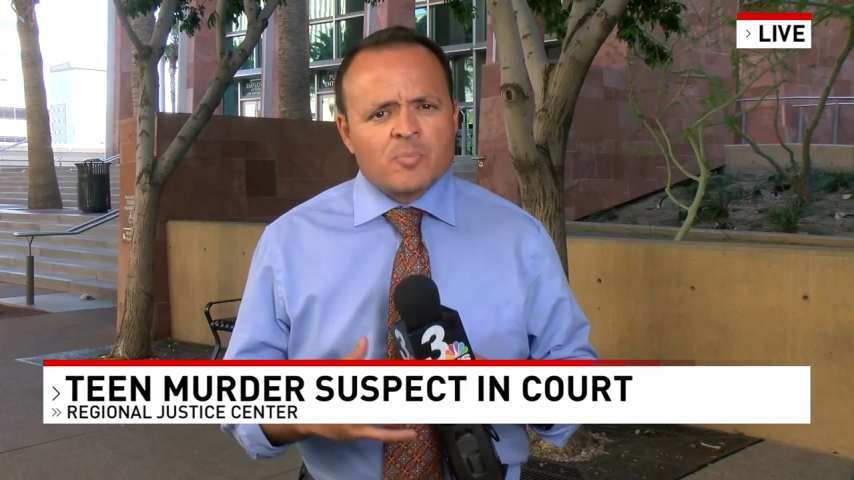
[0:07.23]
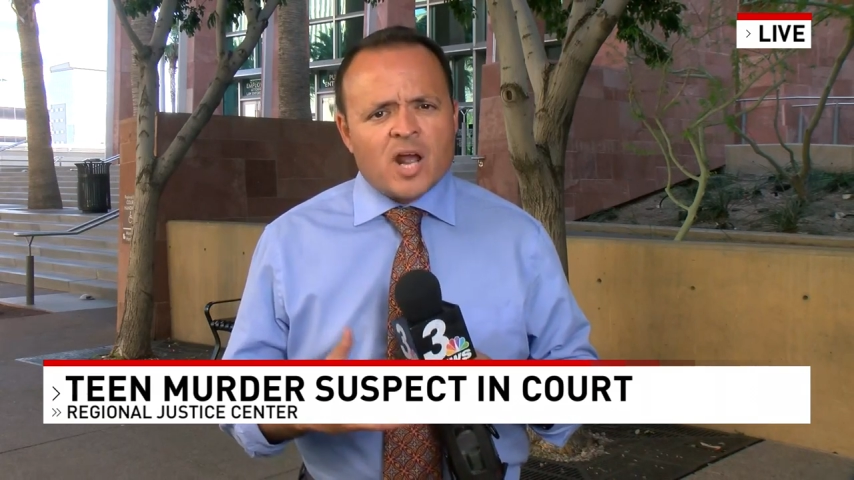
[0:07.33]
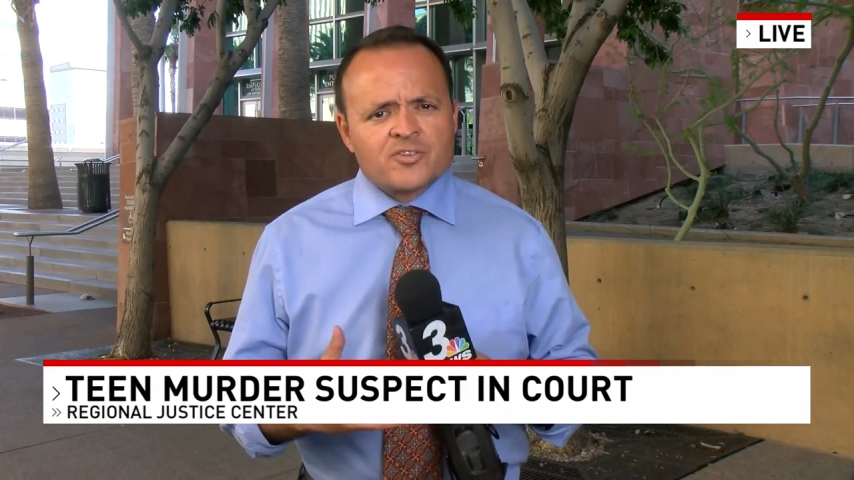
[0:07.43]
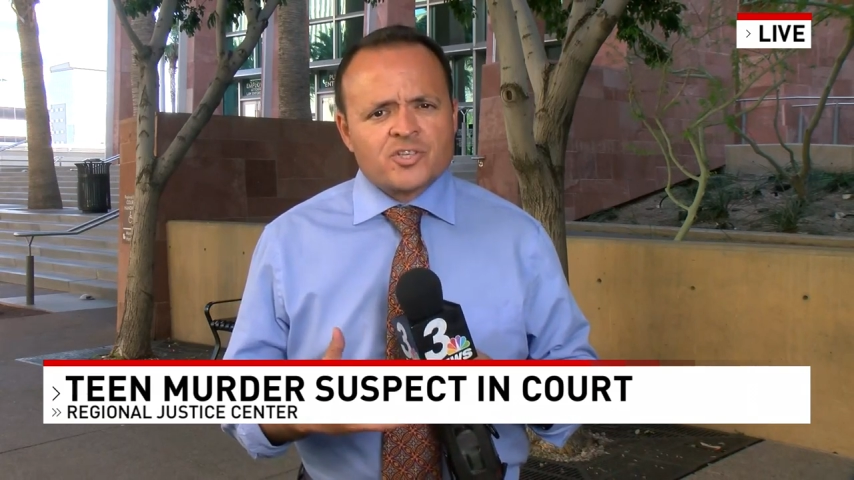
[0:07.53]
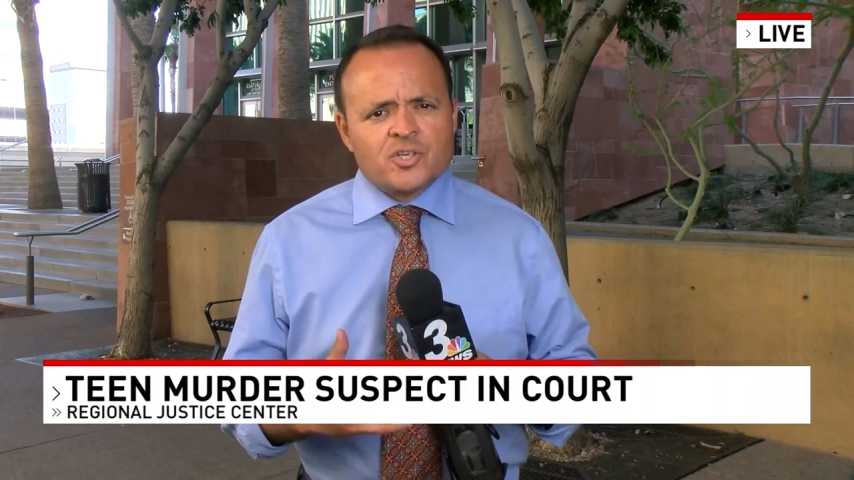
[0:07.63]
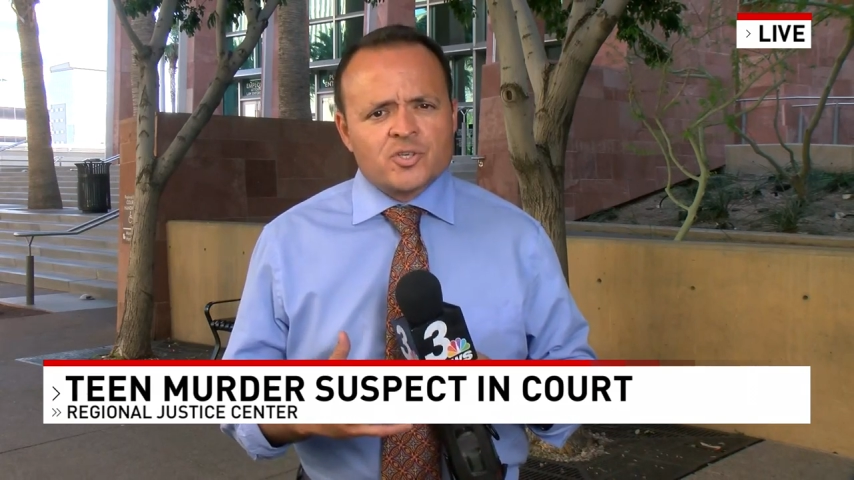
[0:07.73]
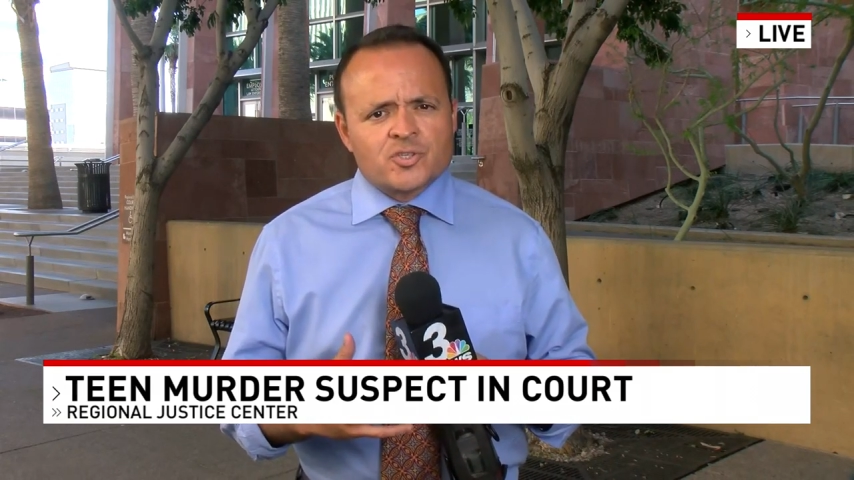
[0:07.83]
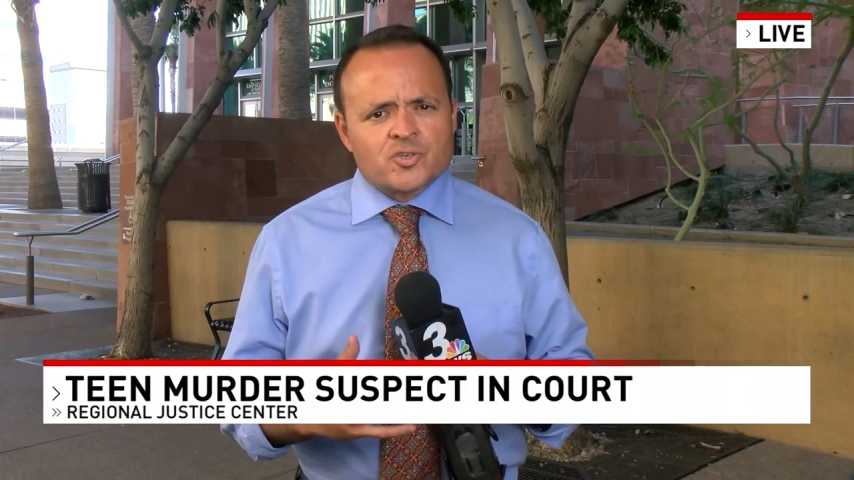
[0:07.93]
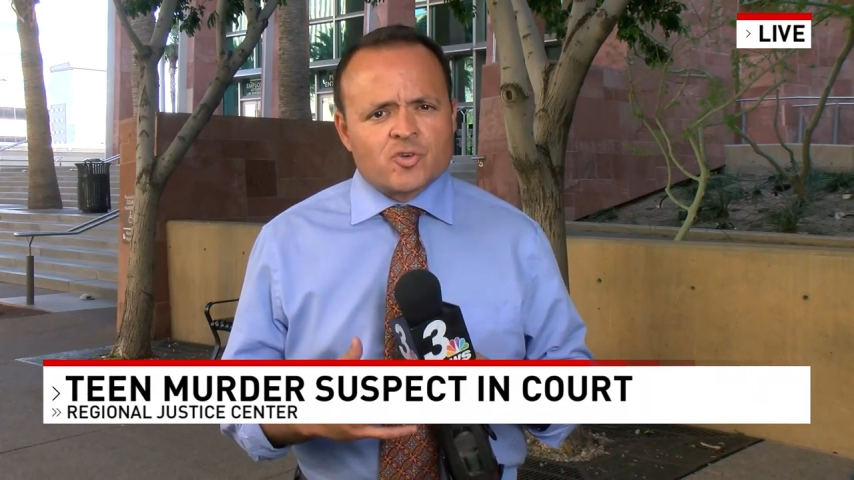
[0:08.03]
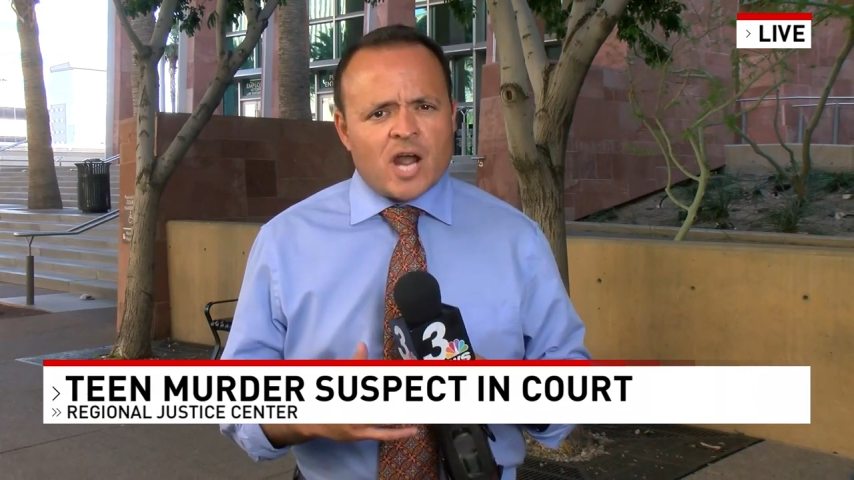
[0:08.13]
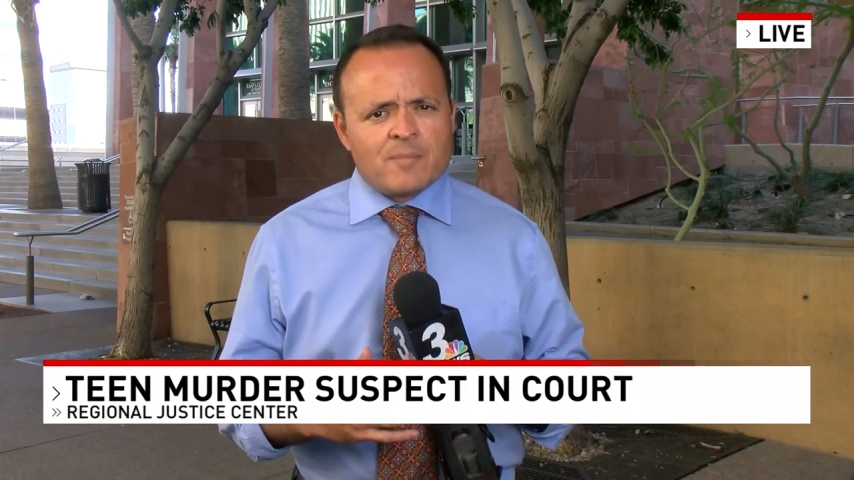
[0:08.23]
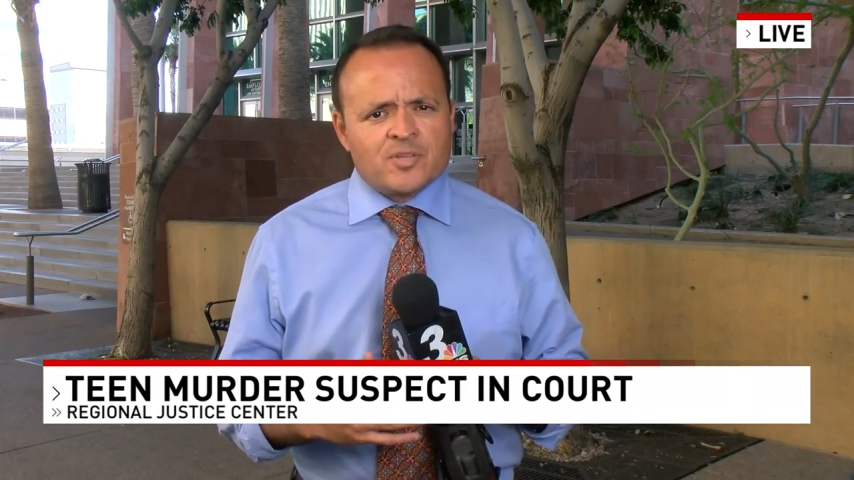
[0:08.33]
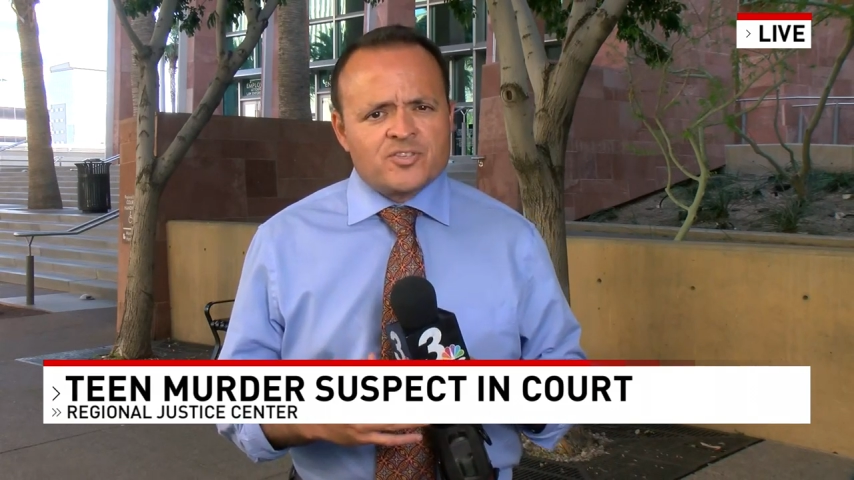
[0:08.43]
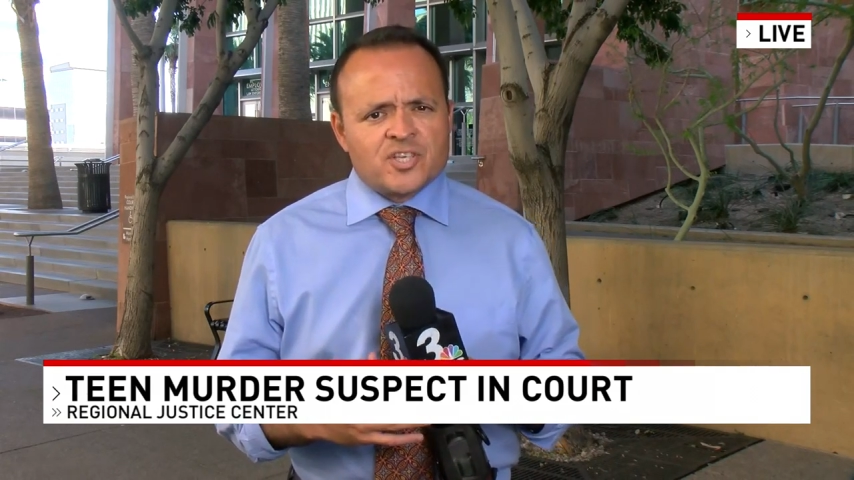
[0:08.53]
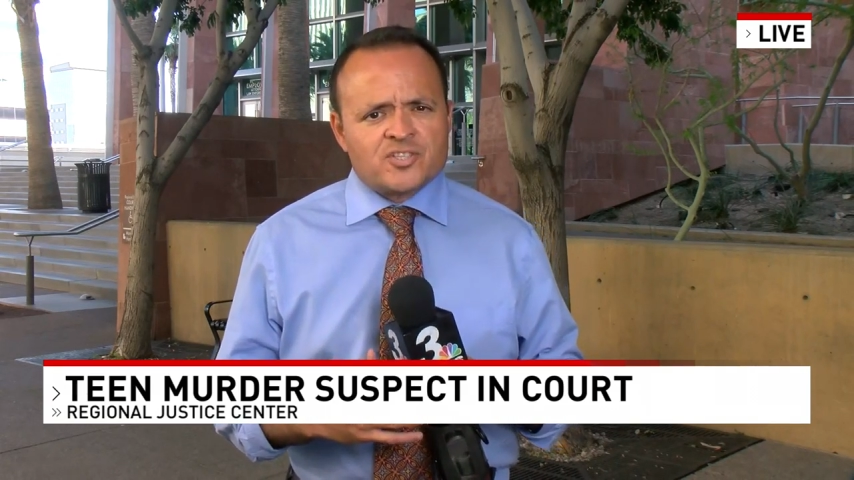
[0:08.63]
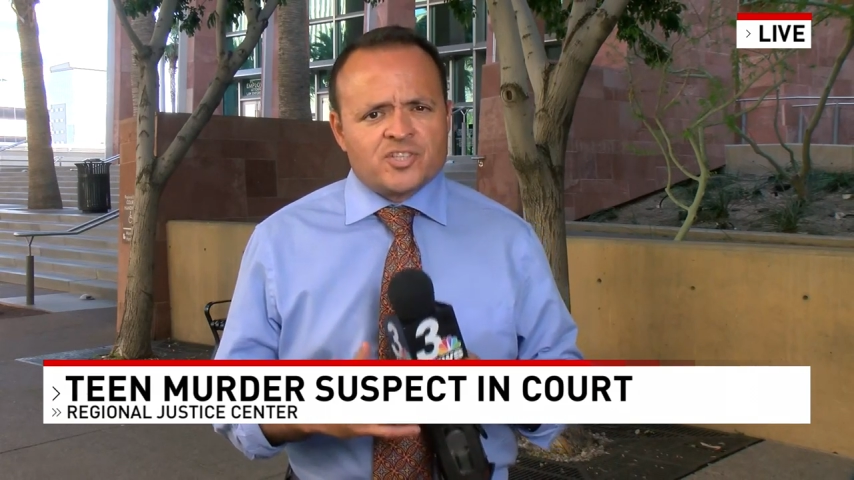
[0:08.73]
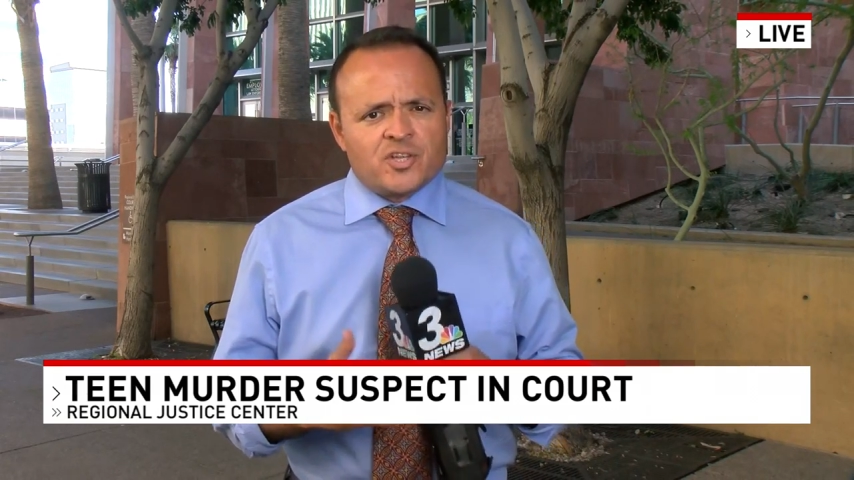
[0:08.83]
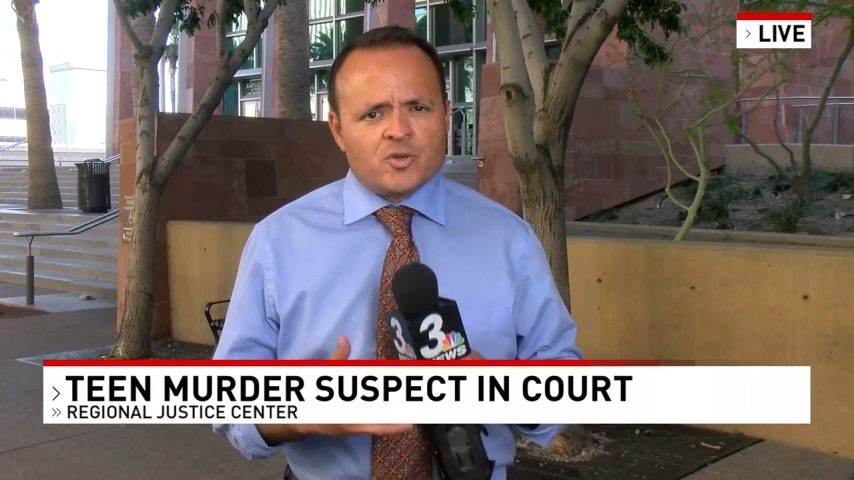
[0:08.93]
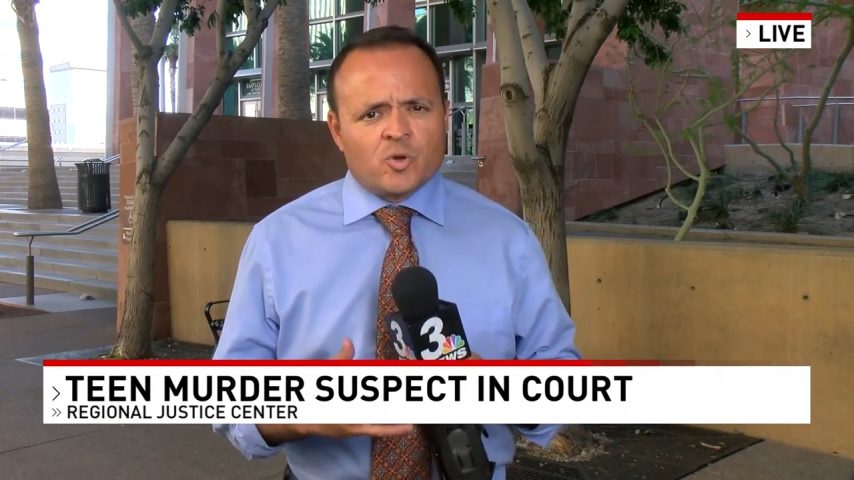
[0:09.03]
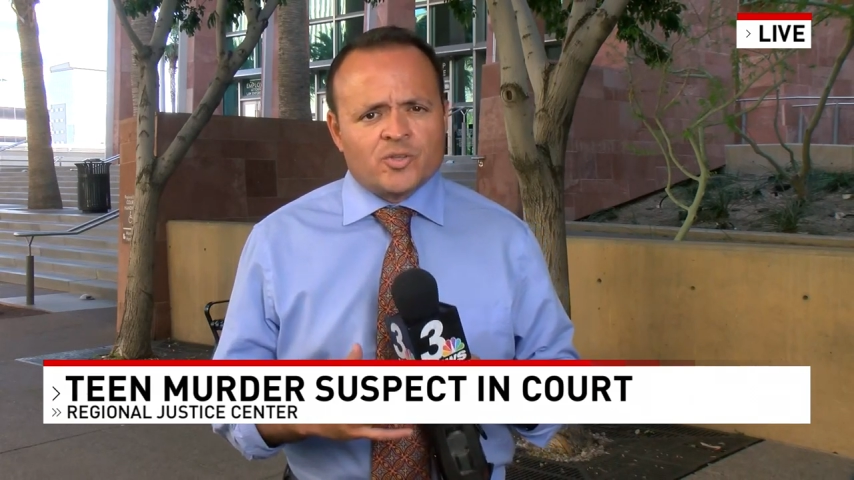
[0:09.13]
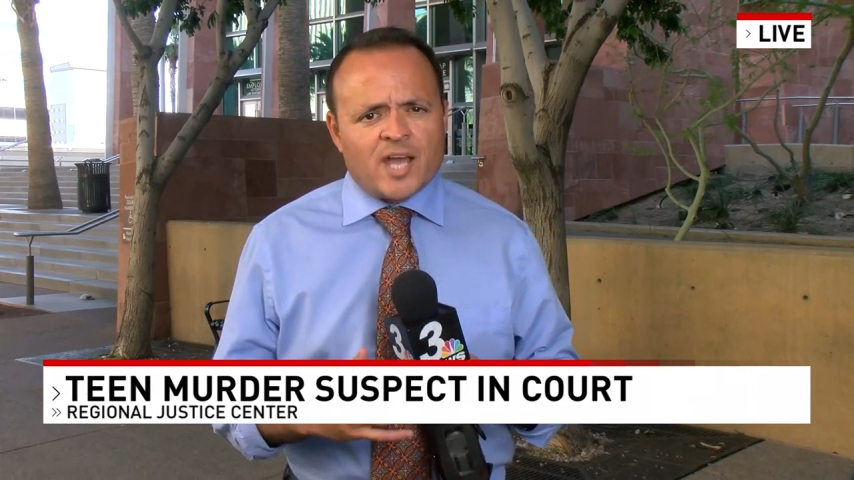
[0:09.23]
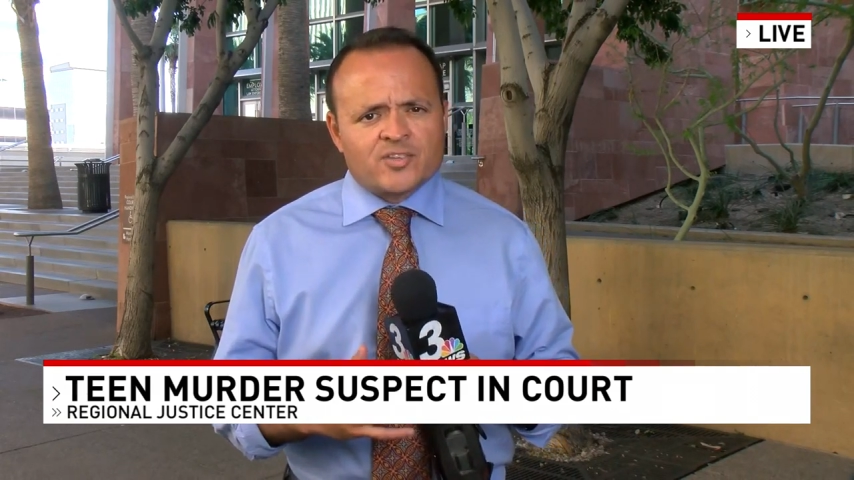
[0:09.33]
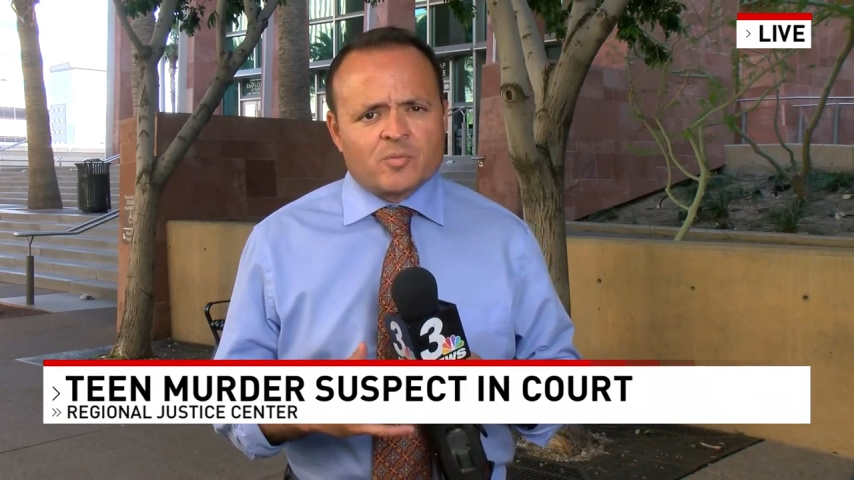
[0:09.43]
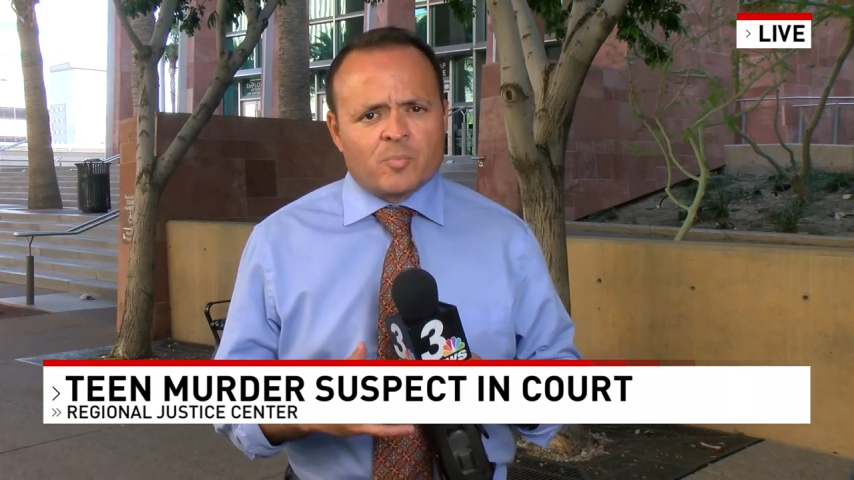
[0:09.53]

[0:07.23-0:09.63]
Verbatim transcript: Prosecutors described the 16 year old as a